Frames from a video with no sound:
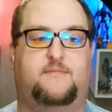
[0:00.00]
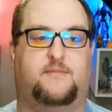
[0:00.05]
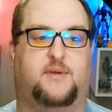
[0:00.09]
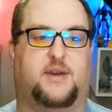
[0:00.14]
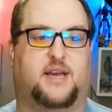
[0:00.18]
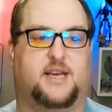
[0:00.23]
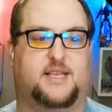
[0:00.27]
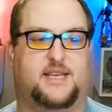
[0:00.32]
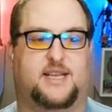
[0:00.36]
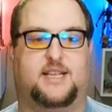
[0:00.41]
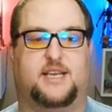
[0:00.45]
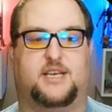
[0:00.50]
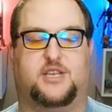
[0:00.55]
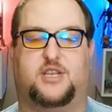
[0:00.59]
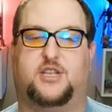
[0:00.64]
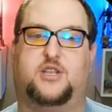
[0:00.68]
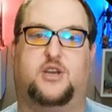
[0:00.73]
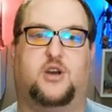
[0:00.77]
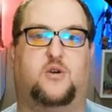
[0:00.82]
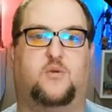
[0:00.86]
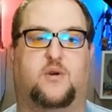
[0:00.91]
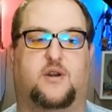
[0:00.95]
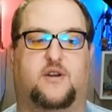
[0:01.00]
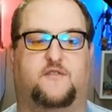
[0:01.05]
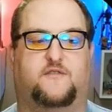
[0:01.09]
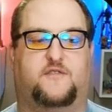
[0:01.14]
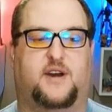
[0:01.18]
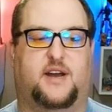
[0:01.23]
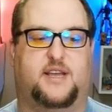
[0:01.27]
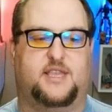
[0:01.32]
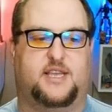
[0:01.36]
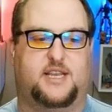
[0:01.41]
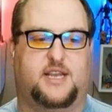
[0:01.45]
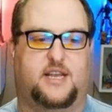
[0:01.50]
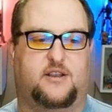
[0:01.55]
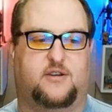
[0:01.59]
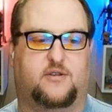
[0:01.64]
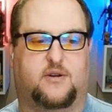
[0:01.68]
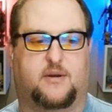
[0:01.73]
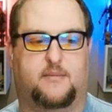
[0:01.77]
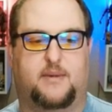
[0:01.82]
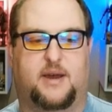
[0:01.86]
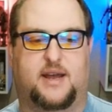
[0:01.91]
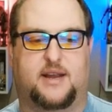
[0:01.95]
because it doesn't know where to find the
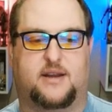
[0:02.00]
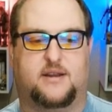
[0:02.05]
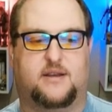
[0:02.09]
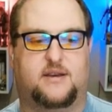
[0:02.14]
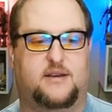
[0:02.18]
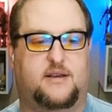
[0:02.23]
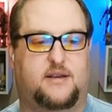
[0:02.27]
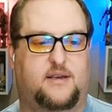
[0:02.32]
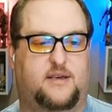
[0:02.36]
Deno command.